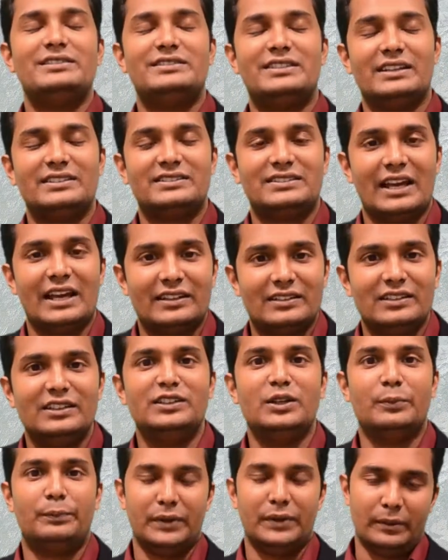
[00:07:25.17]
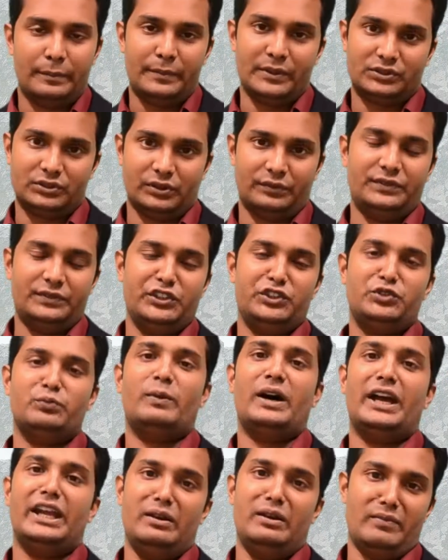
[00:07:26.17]
exactly the purpose of these
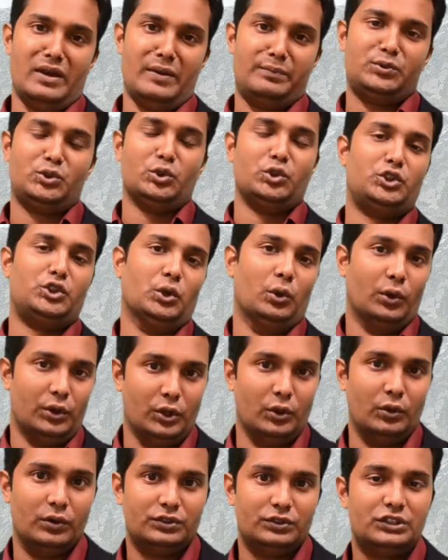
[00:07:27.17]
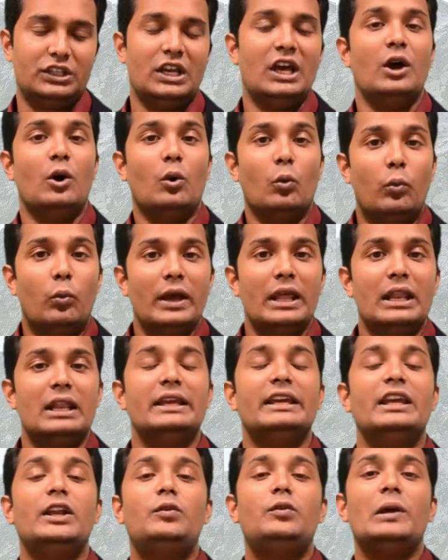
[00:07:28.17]
mind maps or short notes? Well,
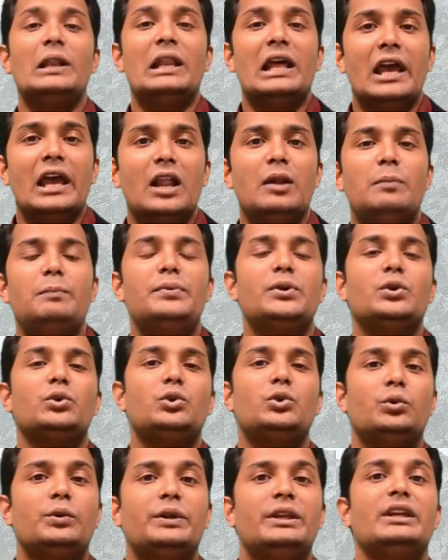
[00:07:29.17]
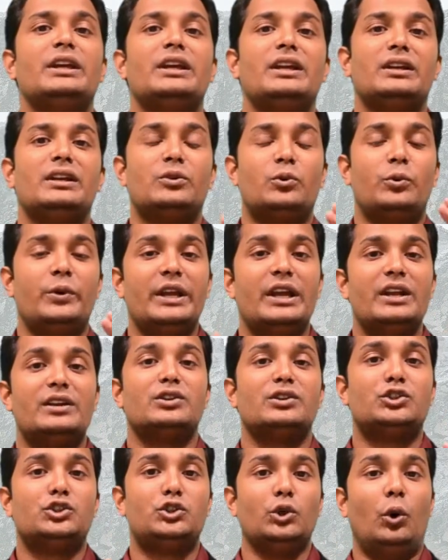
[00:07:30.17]
it will help you to create
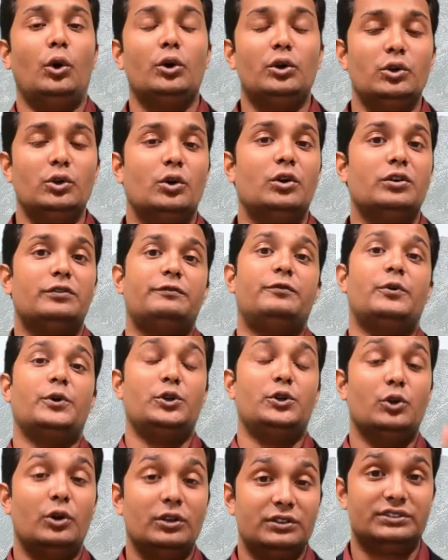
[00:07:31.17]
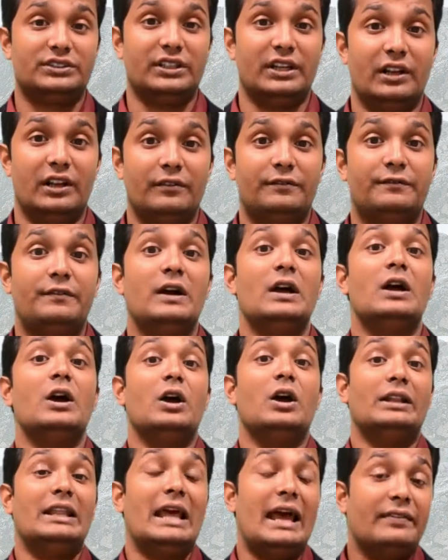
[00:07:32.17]
a short note for yourself,
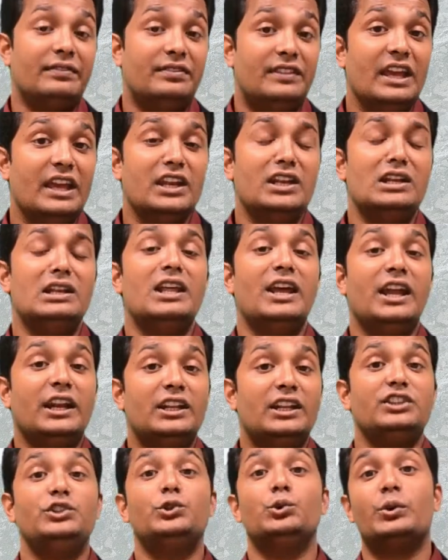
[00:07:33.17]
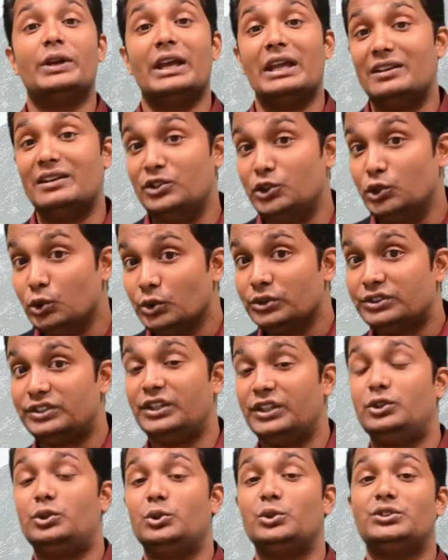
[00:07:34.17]
and then later you can use
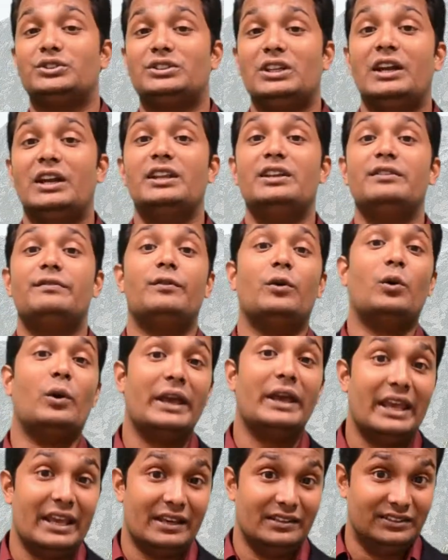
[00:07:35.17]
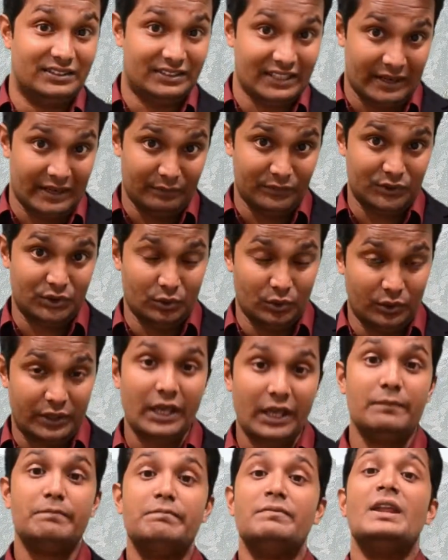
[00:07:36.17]
it to study for exams.
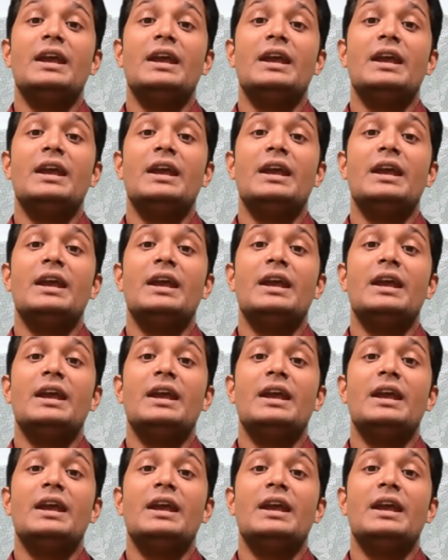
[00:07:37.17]
Okay,